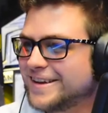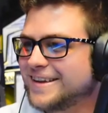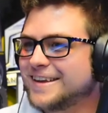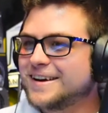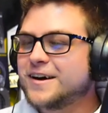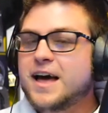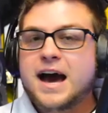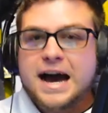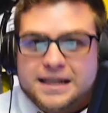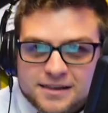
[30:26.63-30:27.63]
you know,
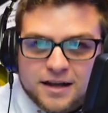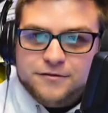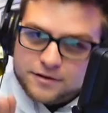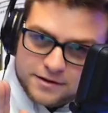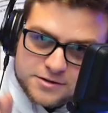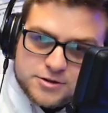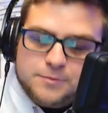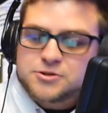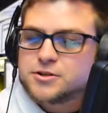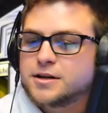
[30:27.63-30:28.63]
I love
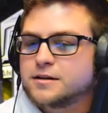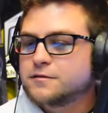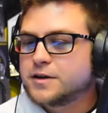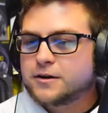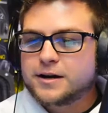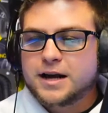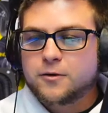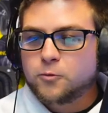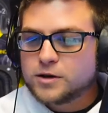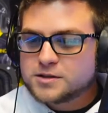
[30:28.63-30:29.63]
troubleshooting, figuring
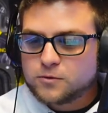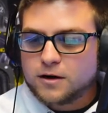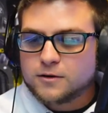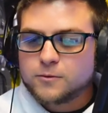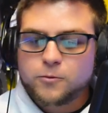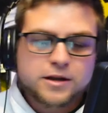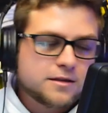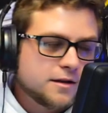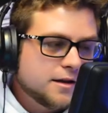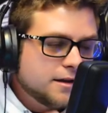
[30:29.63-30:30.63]
out what's wrong with
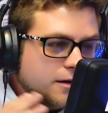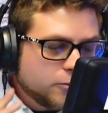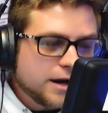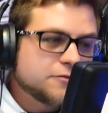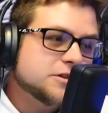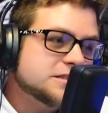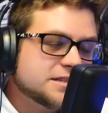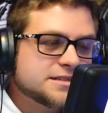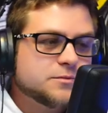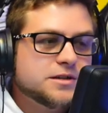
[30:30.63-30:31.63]
whatever the
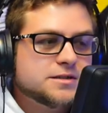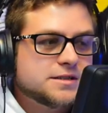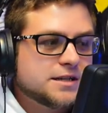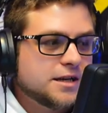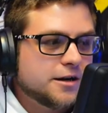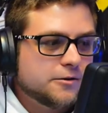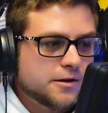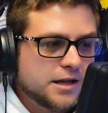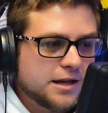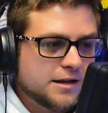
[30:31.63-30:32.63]
system is. You know,
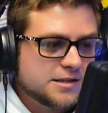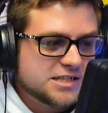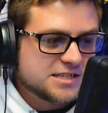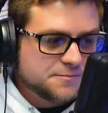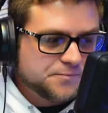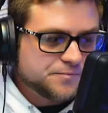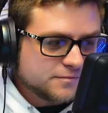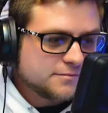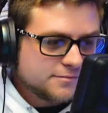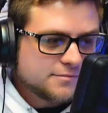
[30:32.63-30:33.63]
and it just
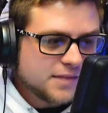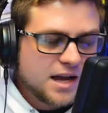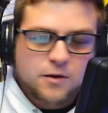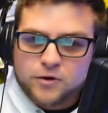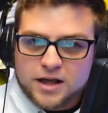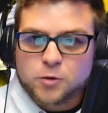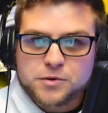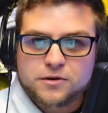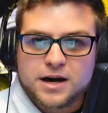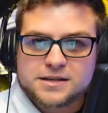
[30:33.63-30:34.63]
I want to help
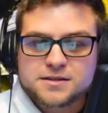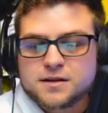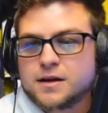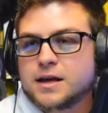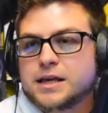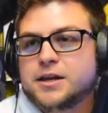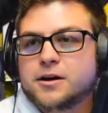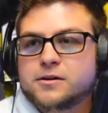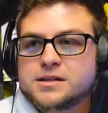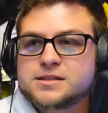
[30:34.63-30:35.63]
you guys. You
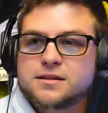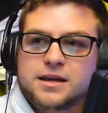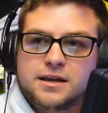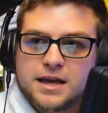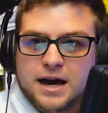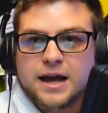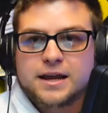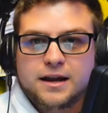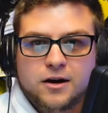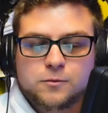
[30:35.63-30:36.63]
know, because like, yeah, I
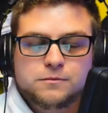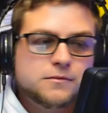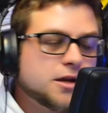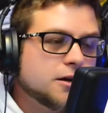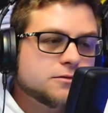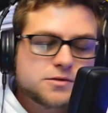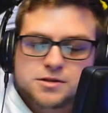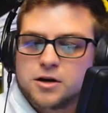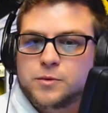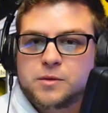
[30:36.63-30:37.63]
can help you know
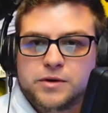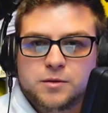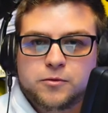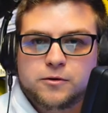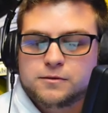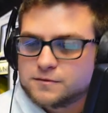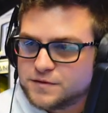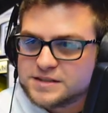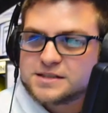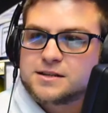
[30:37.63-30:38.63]
so many people
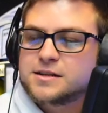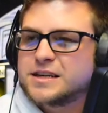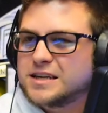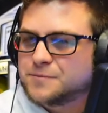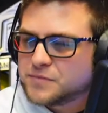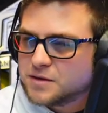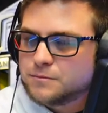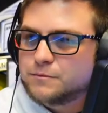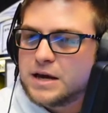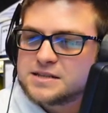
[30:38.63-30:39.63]
physically,
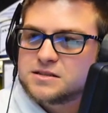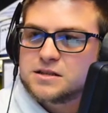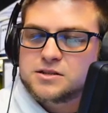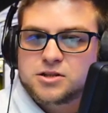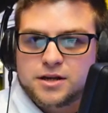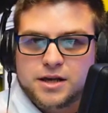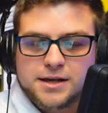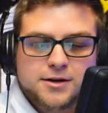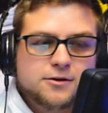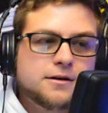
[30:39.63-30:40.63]
message
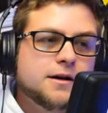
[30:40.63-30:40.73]
here,